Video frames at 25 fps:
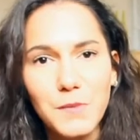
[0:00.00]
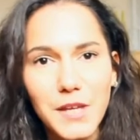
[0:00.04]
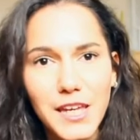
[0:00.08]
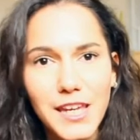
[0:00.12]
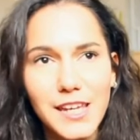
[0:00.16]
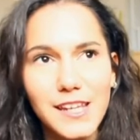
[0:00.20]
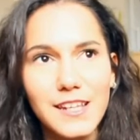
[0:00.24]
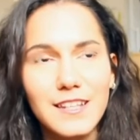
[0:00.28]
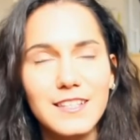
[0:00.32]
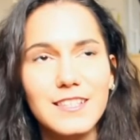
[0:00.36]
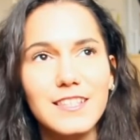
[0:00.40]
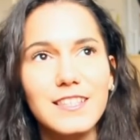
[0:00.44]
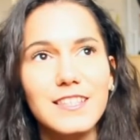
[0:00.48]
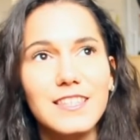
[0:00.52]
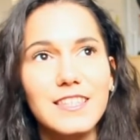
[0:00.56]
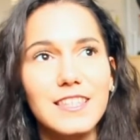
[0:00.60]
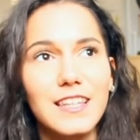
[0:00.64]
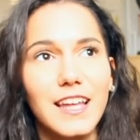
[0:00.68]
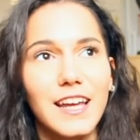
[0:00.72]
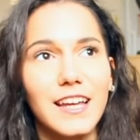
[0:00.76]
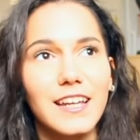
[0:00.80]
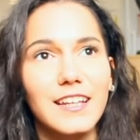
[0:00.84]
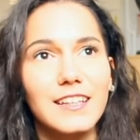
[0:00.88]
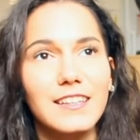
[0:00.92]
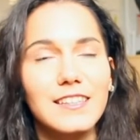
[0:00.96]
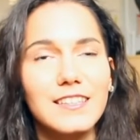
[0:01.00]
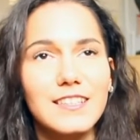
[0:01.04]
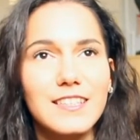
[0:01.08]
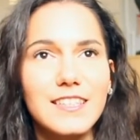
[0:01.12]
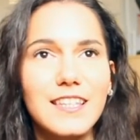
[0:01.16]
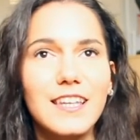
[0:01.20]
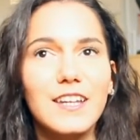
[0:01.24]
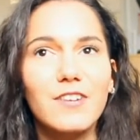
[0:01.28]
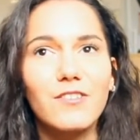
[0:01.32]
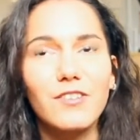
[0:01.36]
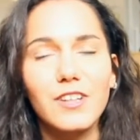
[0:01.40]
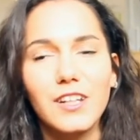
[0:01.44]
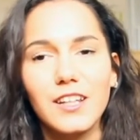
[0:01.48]
means it's like The
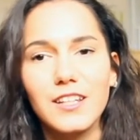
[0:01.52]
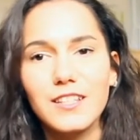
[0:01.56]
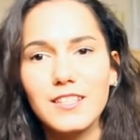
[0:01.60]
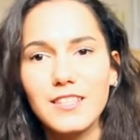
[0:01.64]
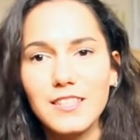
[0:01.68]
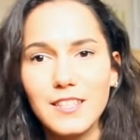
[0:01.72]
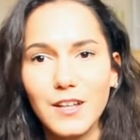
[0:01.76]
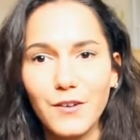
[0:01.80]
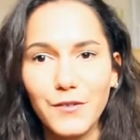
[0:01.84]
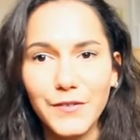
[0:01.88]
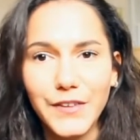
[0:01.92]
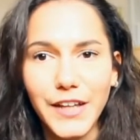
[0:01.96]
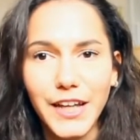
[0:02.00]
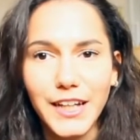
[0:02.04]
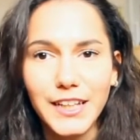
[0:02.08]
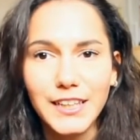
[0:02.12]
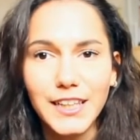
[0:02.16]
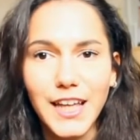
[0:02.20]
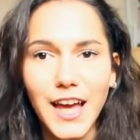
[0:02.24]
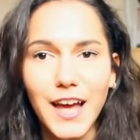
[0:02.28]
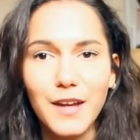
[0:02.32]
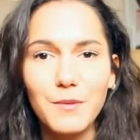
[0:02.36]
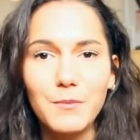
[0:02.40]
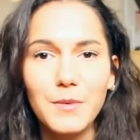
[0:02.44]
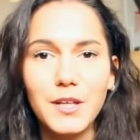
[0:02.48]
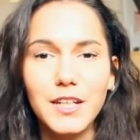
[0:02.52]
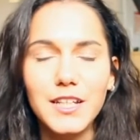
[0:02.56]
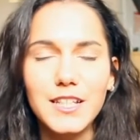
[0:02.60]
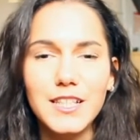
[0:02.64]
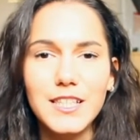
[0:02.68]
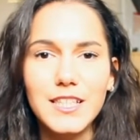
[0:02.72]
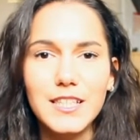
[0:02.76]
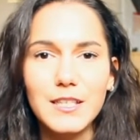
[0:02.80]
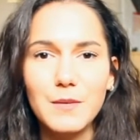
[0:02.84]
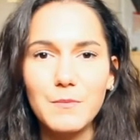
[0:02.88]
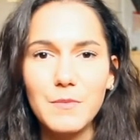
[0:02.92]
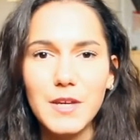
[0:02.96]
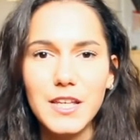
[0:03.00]
Secret and stuff like that, but
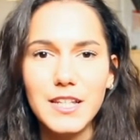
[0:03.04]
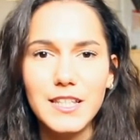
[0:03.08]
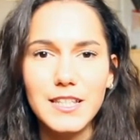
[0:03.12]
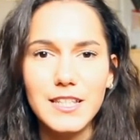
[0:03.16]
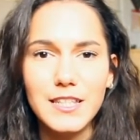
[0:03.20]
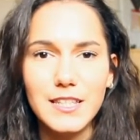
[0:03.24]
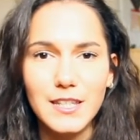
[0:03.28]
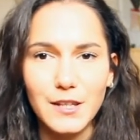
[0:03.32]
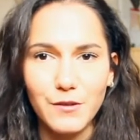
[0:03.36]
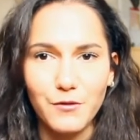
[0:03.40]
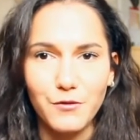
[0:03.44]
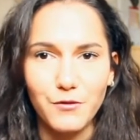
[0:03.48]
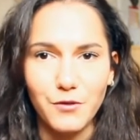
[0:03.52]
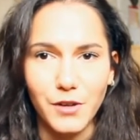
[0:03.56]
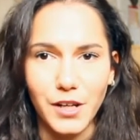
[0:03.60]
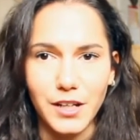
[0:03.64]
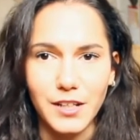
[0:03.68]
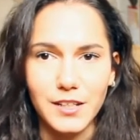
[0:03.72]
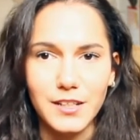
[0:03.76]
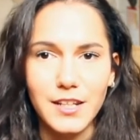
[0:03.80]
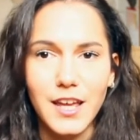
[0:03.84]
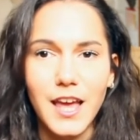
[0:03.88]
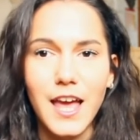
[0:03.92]
it's a bit different.